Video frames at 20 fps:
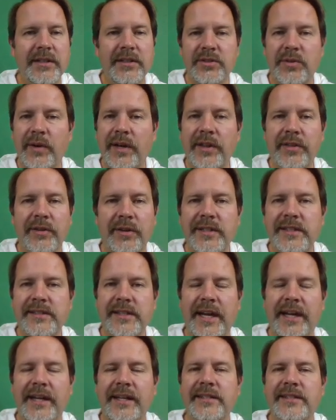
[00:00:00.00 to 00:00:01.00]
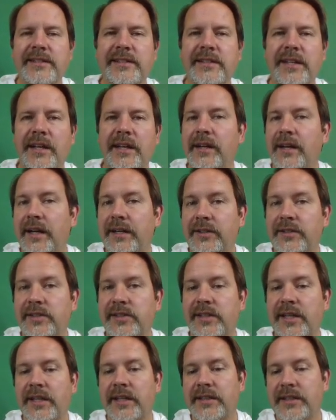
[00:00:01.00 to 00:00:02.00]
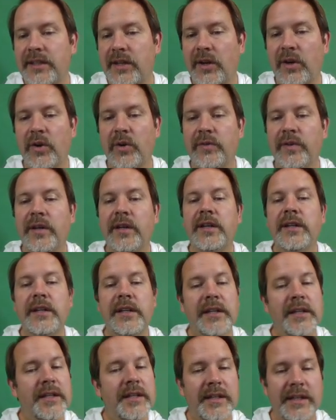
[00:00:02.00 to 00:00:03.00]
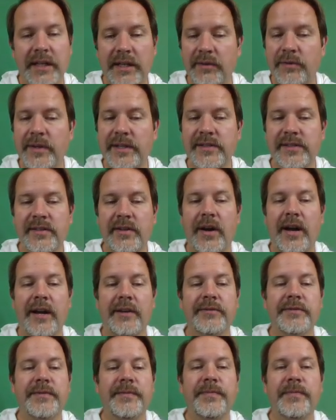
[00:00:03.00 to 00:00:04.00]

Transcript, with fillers: 20, 30 seconds uh, on your skin to get over, get it rinsed off.